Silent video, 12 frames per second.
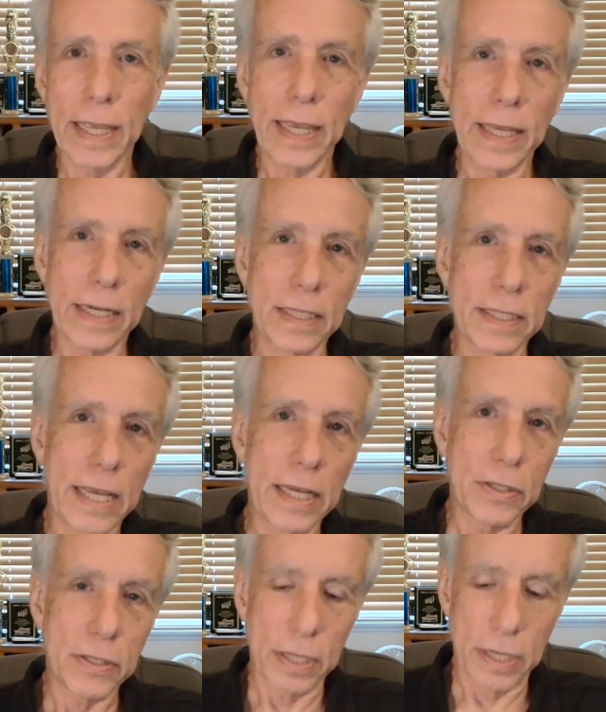and it
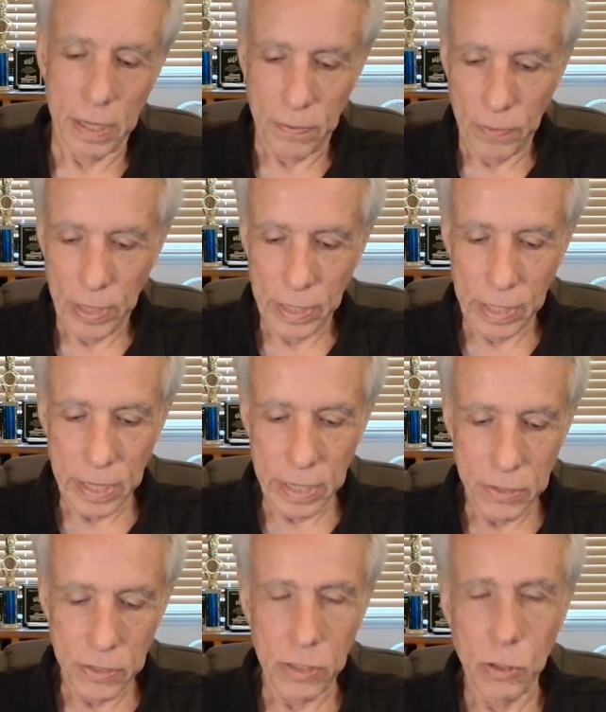takes the
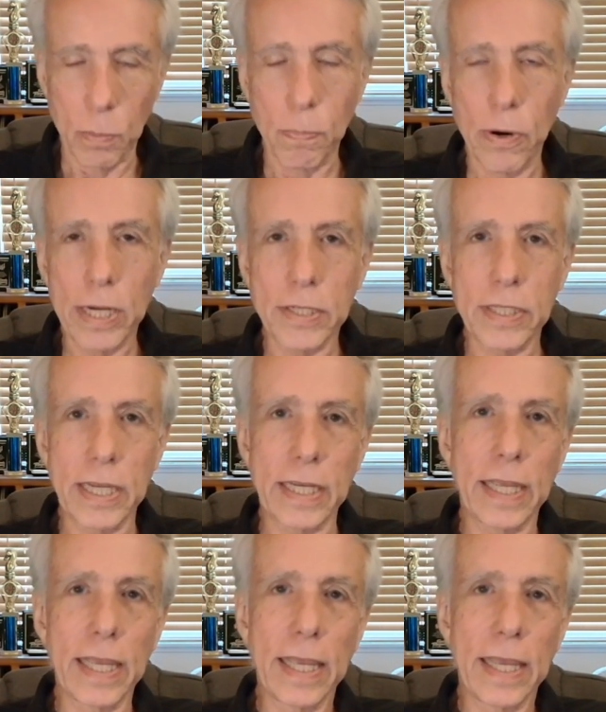keys that you're pressing